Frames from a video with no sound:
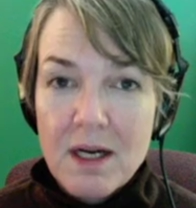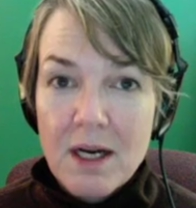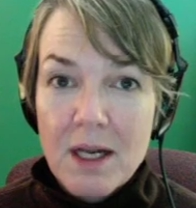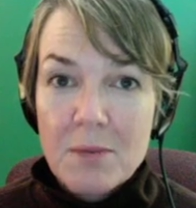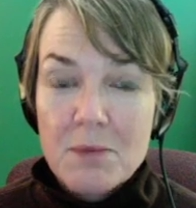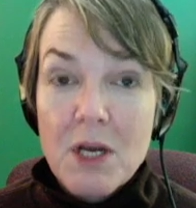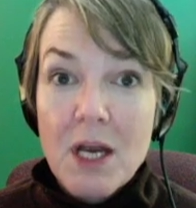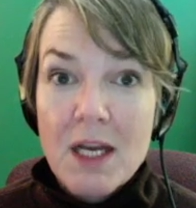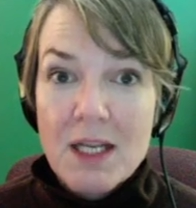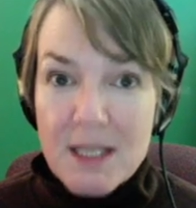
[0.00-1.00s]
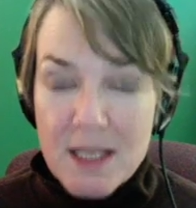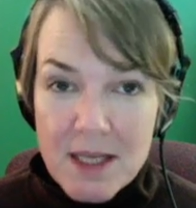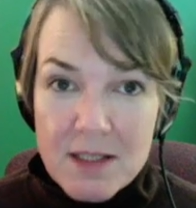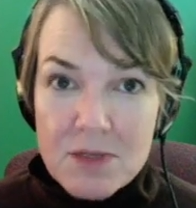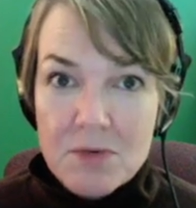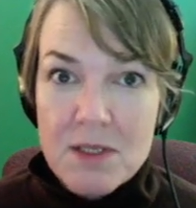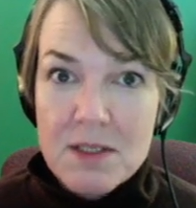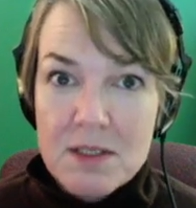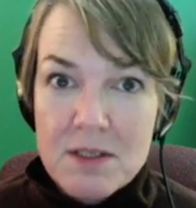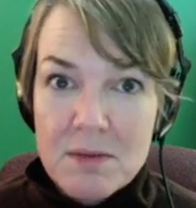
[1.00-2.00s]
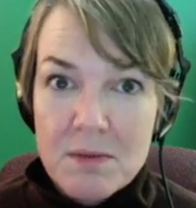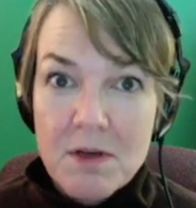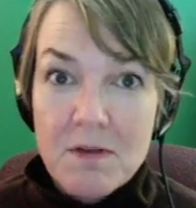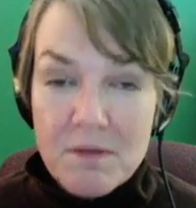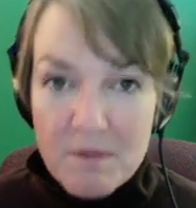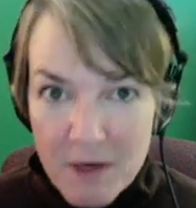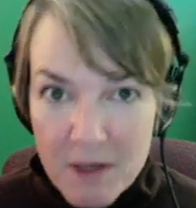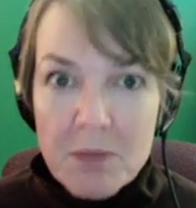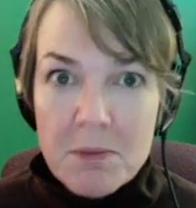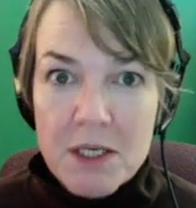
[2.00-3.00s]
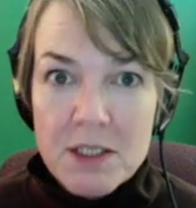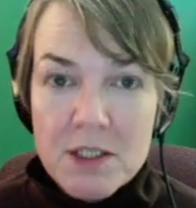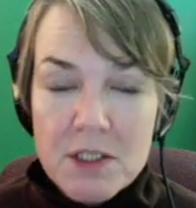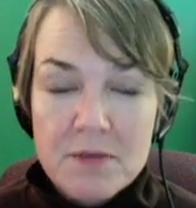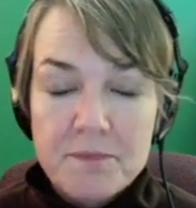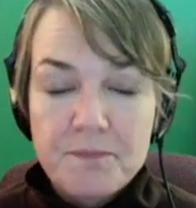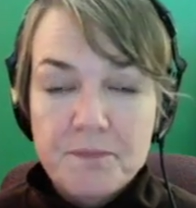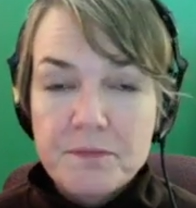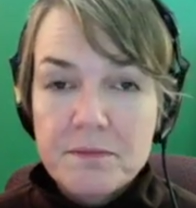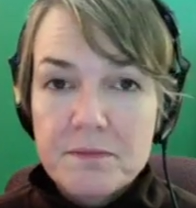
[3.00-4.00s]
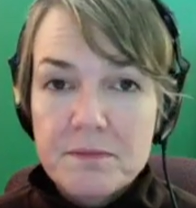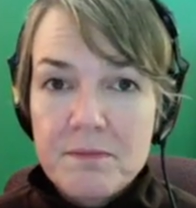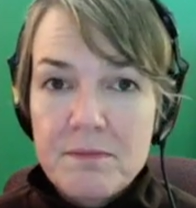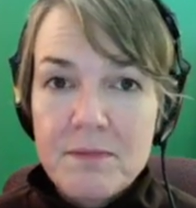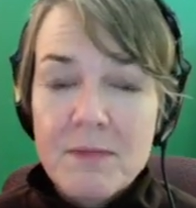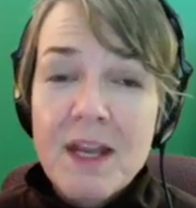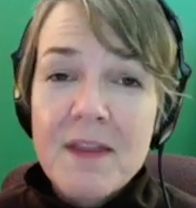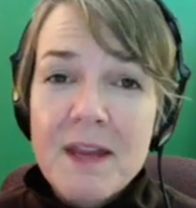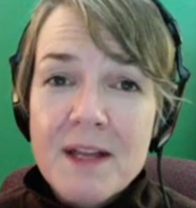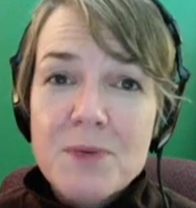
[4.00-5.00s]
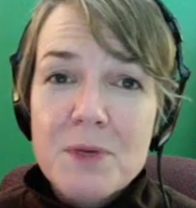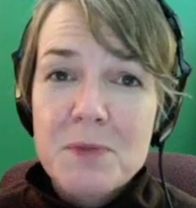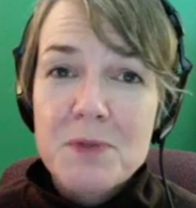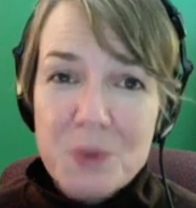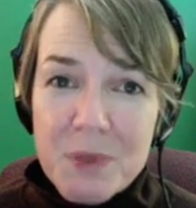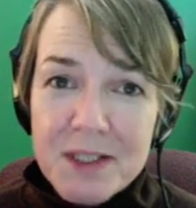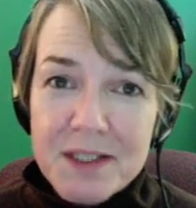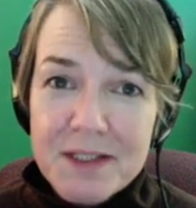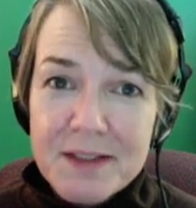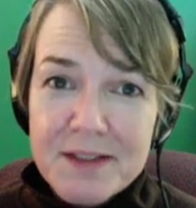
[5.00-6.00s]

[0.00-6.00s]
I am against racism very much. And that's why I'm doing this.